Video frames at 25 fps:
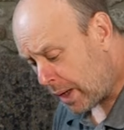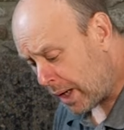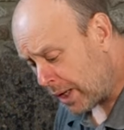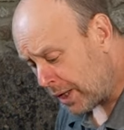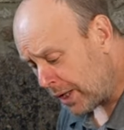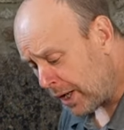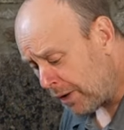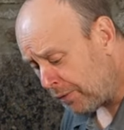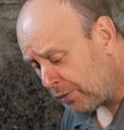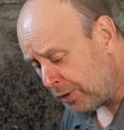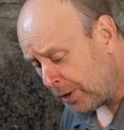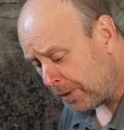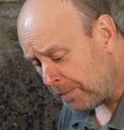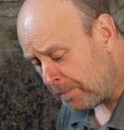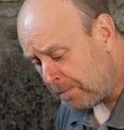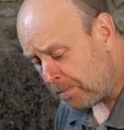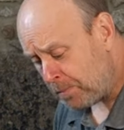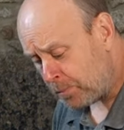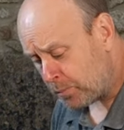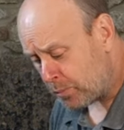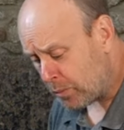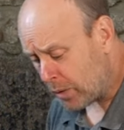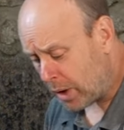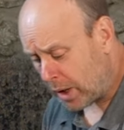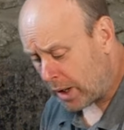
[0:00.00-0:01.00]
Lovely.
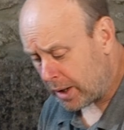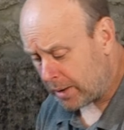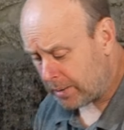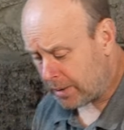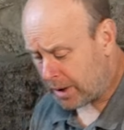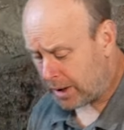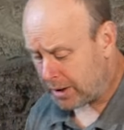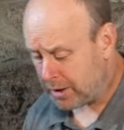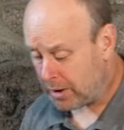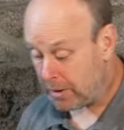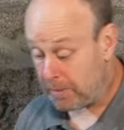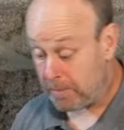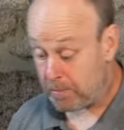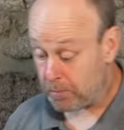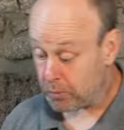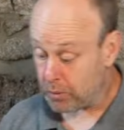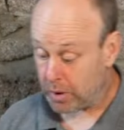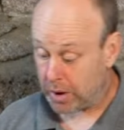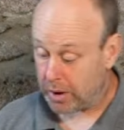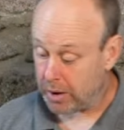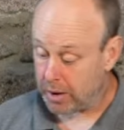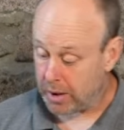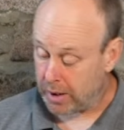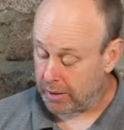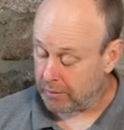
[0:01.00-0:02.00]
I don't
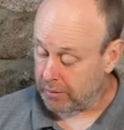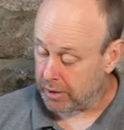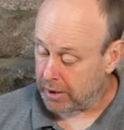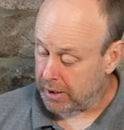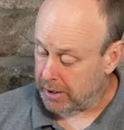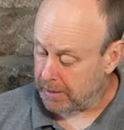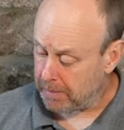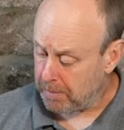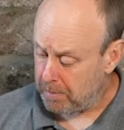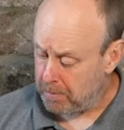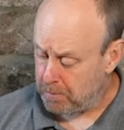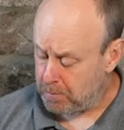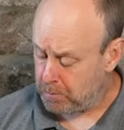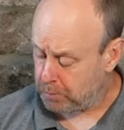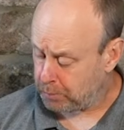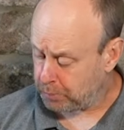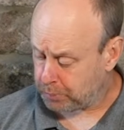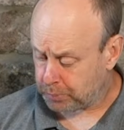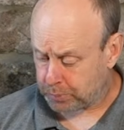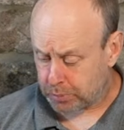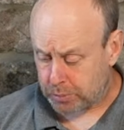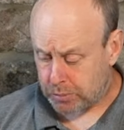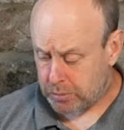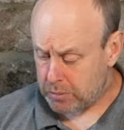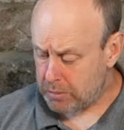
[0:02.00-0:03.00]
have any
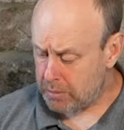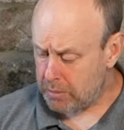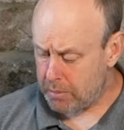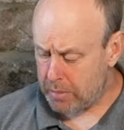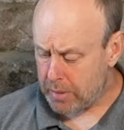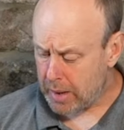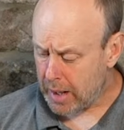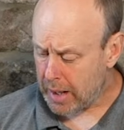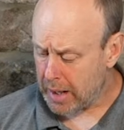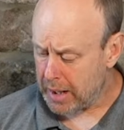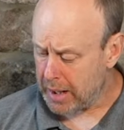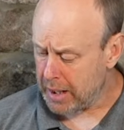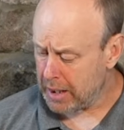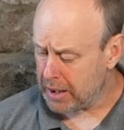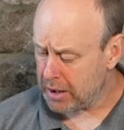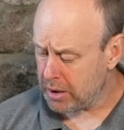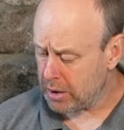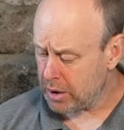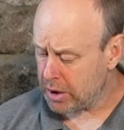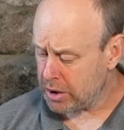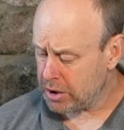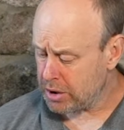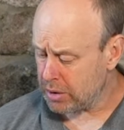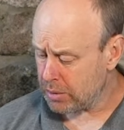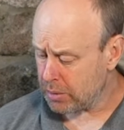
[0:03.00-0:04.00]

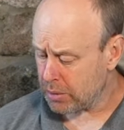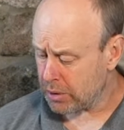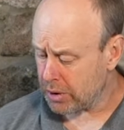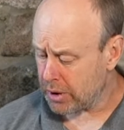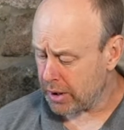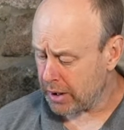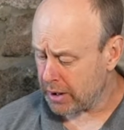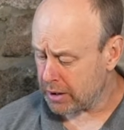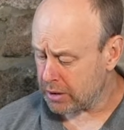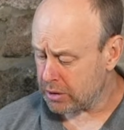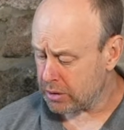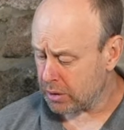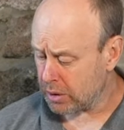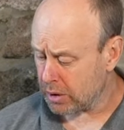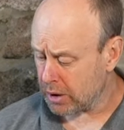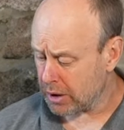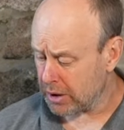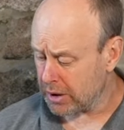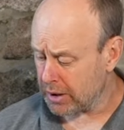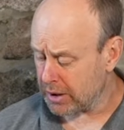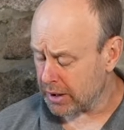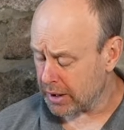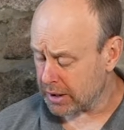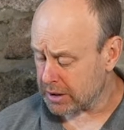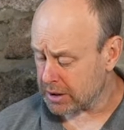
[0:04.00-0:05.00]
issue with that at all. I
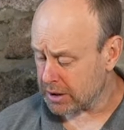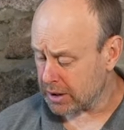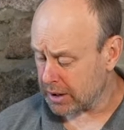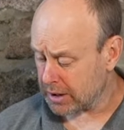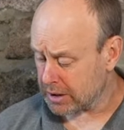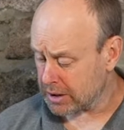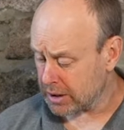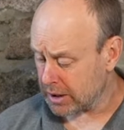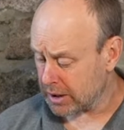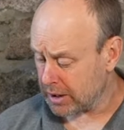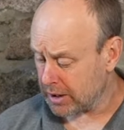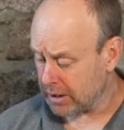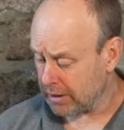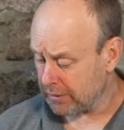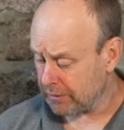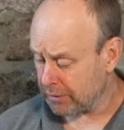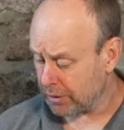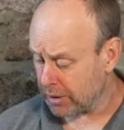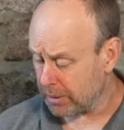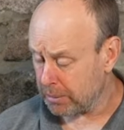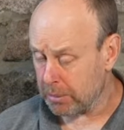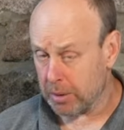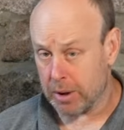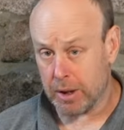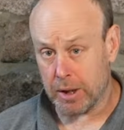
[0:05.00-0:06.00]
think that's a
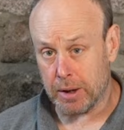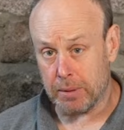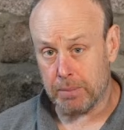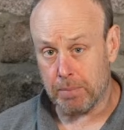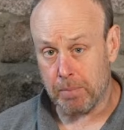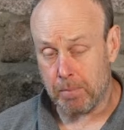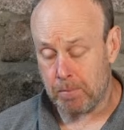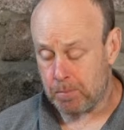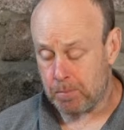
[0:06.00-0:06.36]
lovely mead.